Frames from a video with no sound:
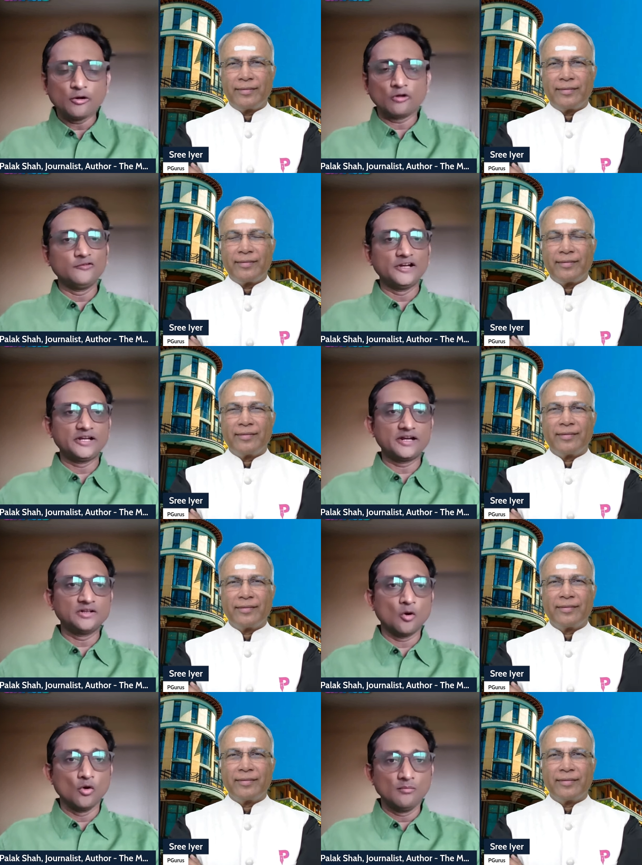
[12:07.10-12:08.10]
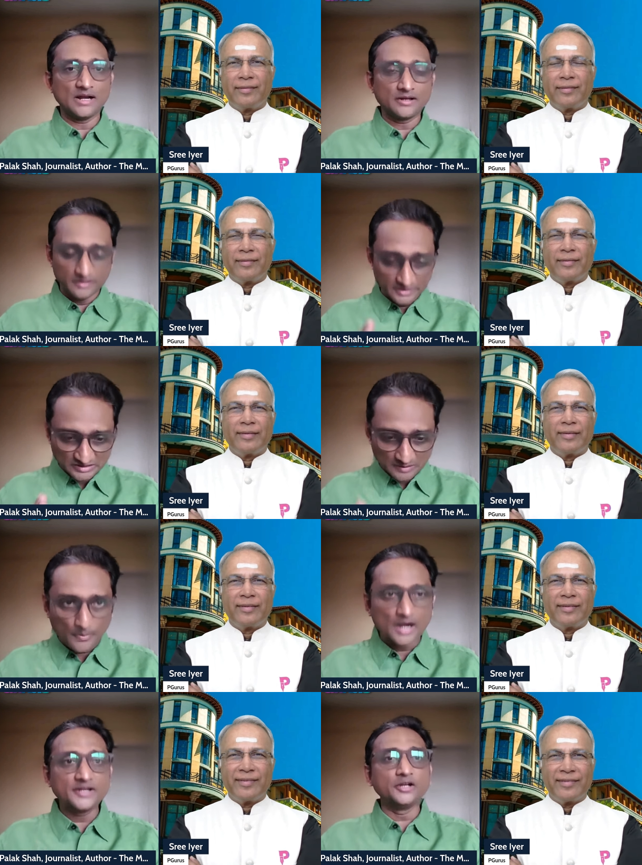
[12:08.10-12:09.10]
Speaker 1: conflicted in the whole matter. It is a
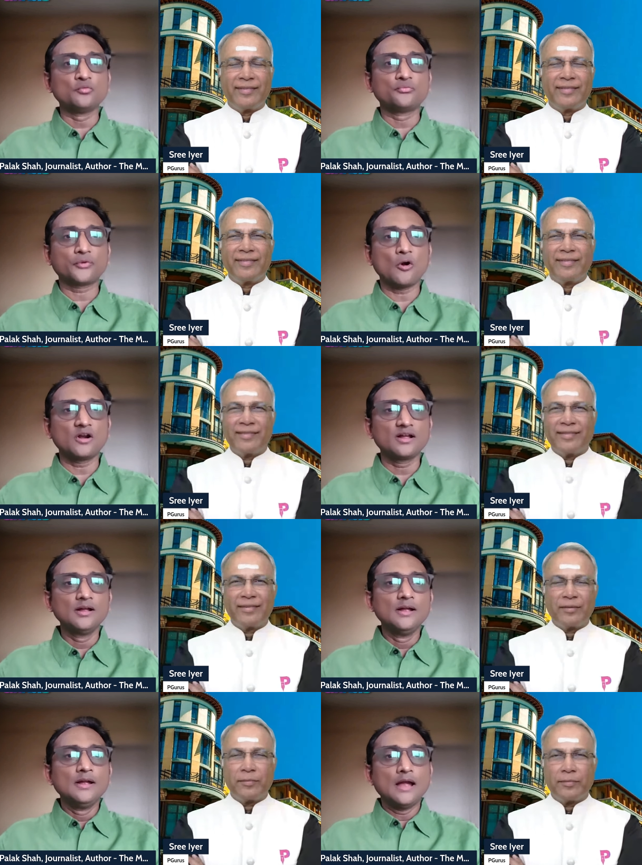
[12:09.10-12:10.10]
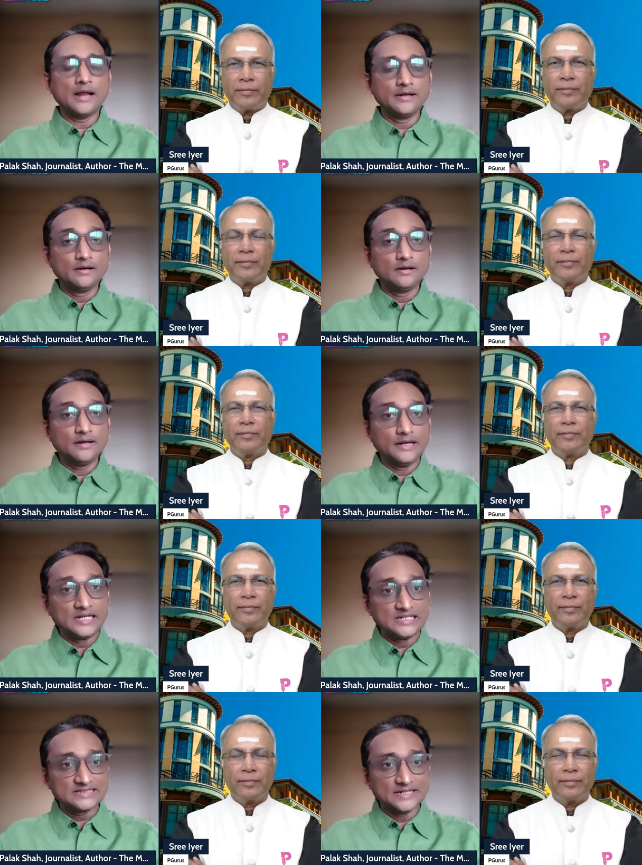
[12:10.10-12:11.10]
party to fraud and it
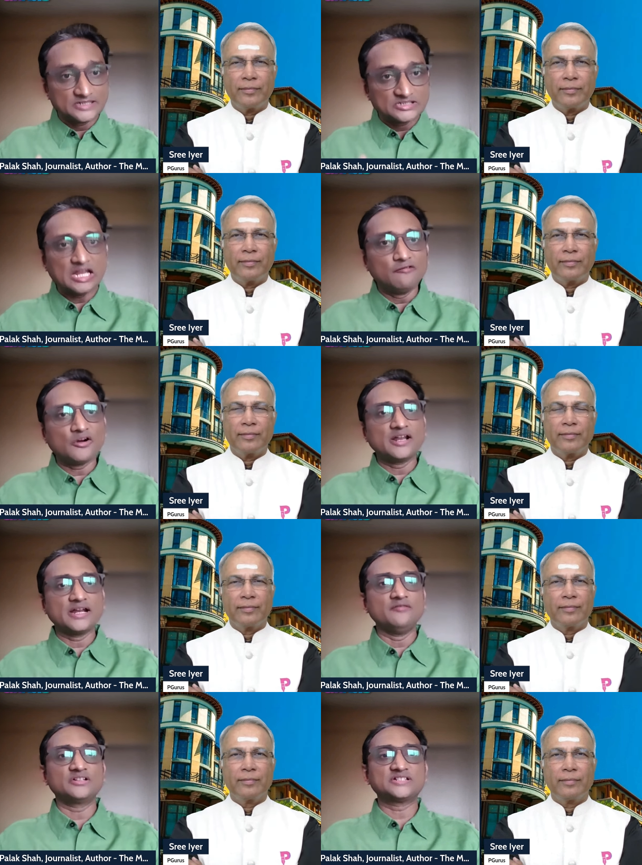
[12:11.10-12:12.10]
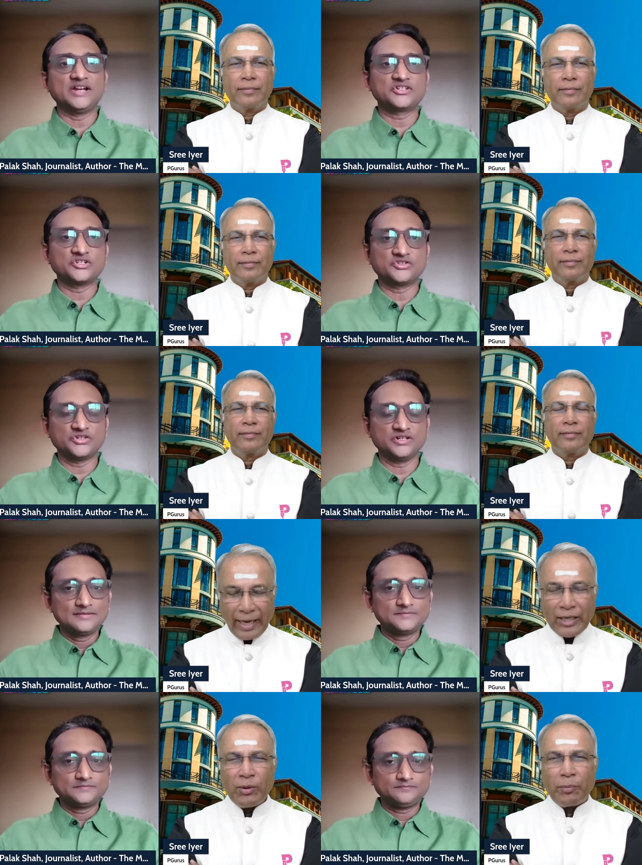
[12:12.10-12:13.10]
is itself under investigation. Sree.
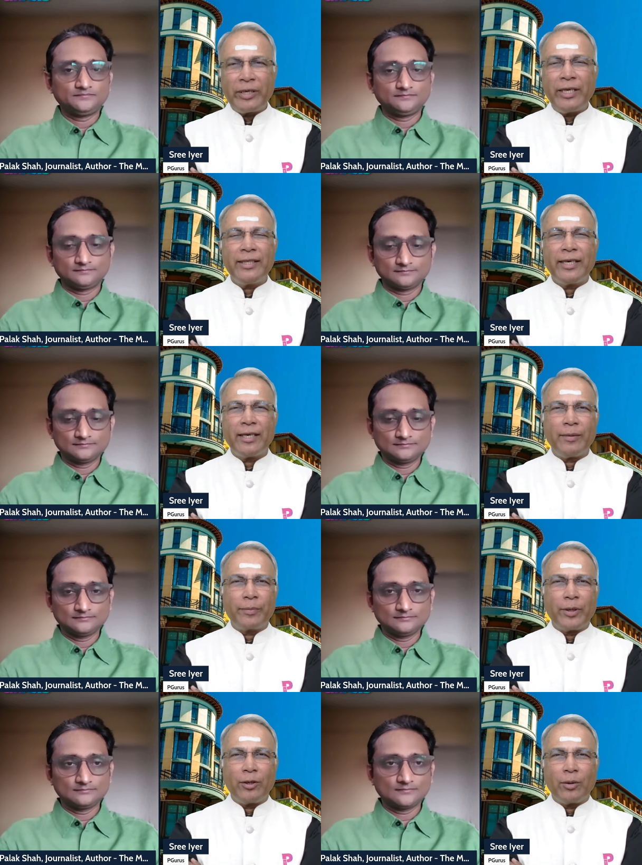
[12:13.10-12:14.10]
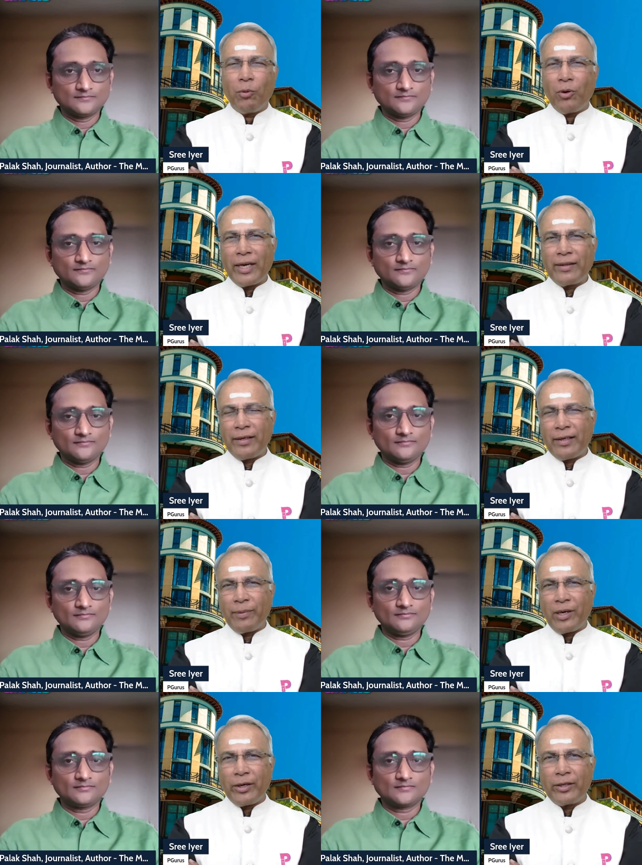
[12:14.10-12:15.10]
Speaker 2: Thanks for bringing that up. You know, the more I
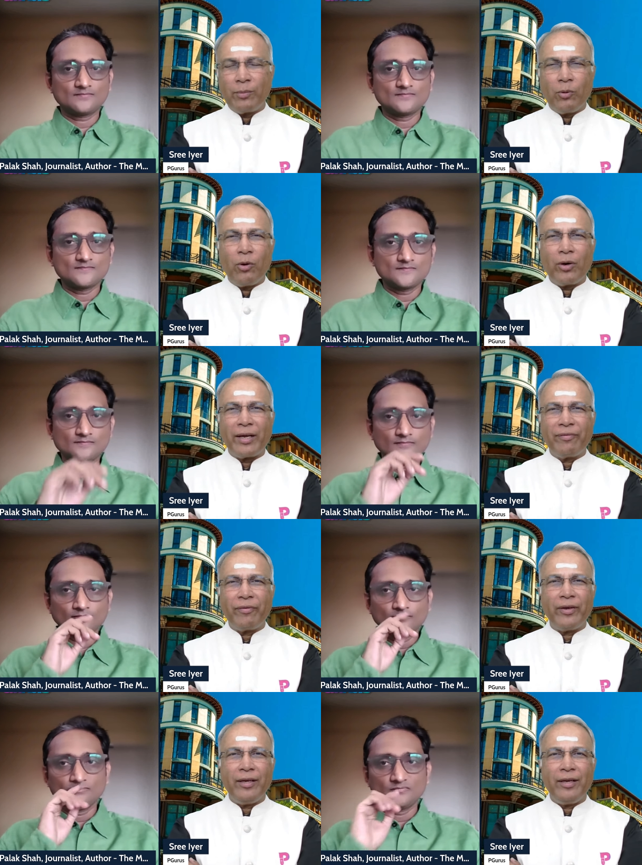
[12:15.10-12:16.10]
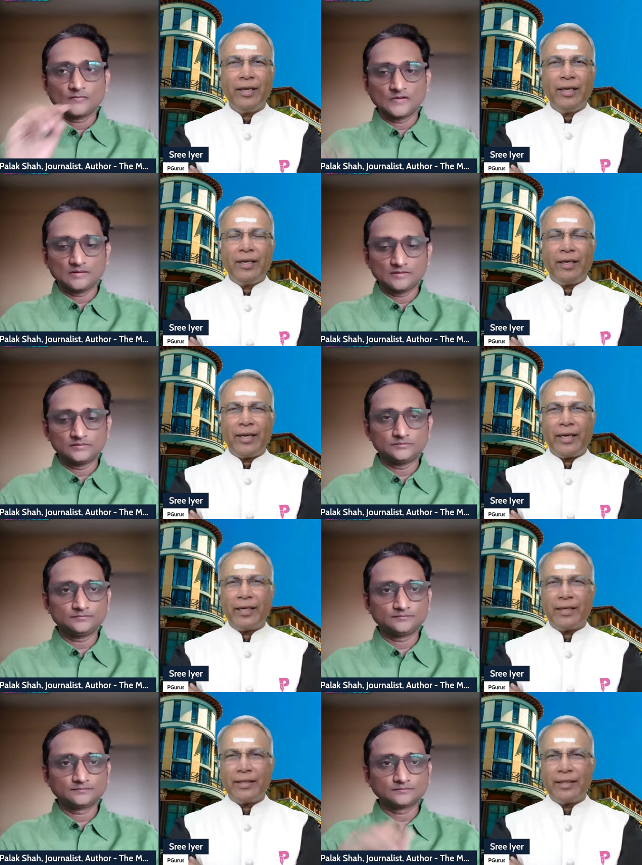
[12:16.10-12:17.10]
think about it, the more I feel
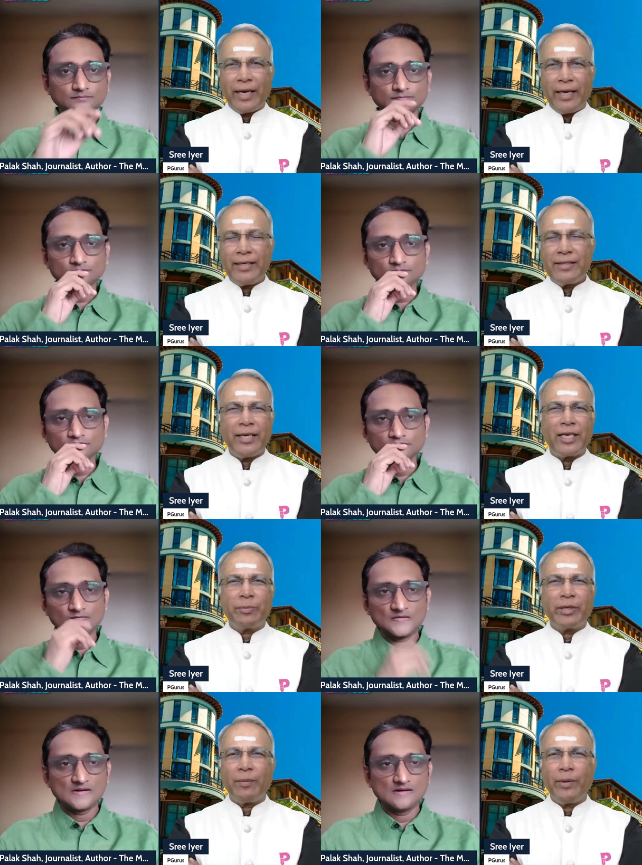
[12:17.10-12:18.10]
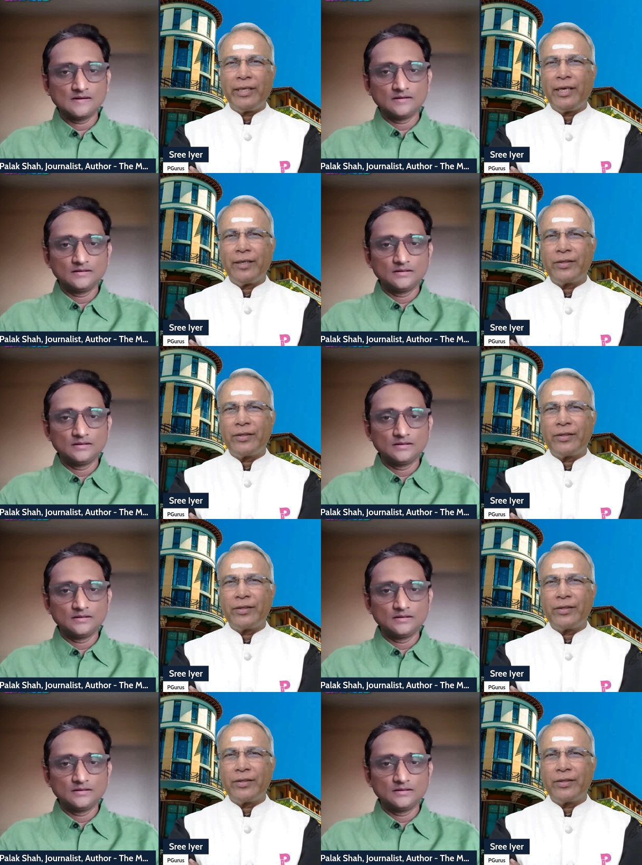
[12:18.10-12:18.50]
like the NSE has become like a